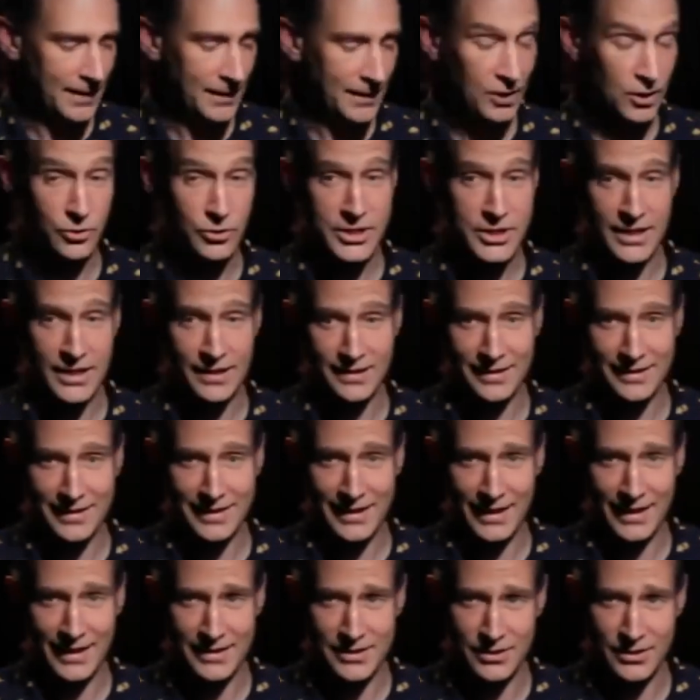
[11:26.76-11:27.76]
Coachella
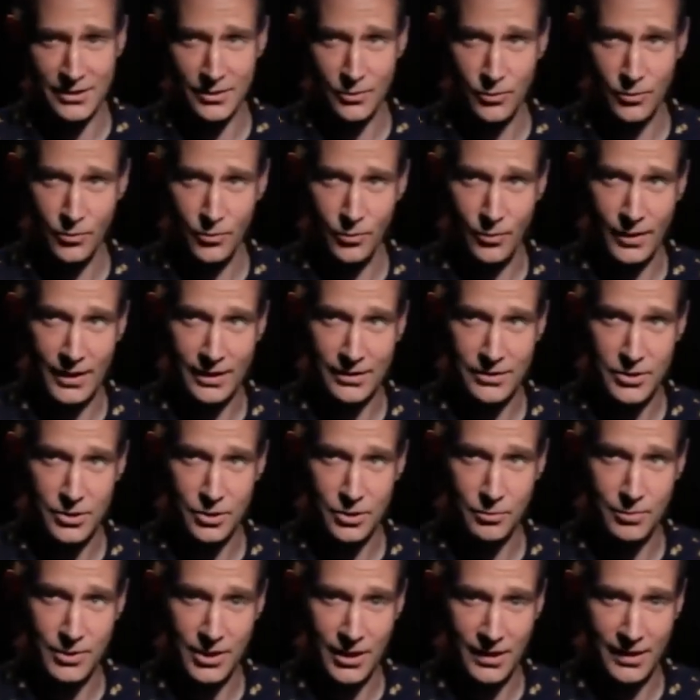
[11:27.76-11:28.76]
concert where
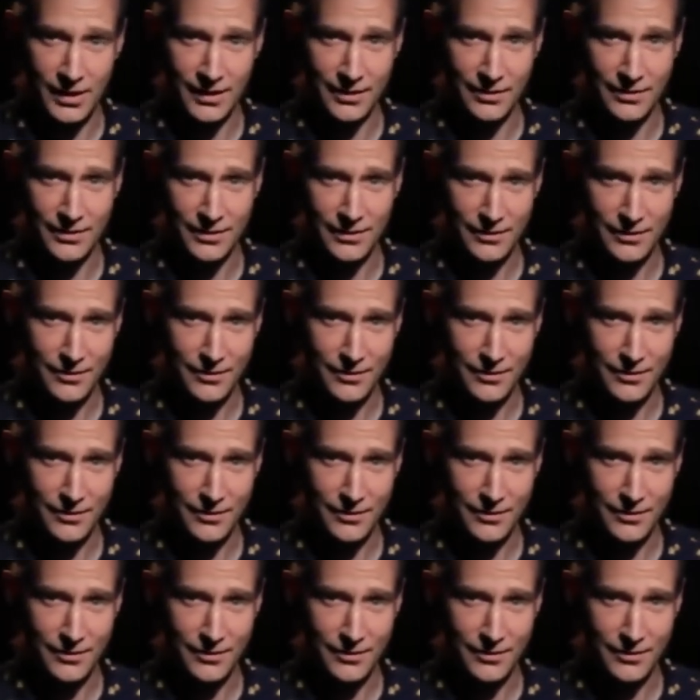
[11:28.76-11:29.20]
Snoop Dogg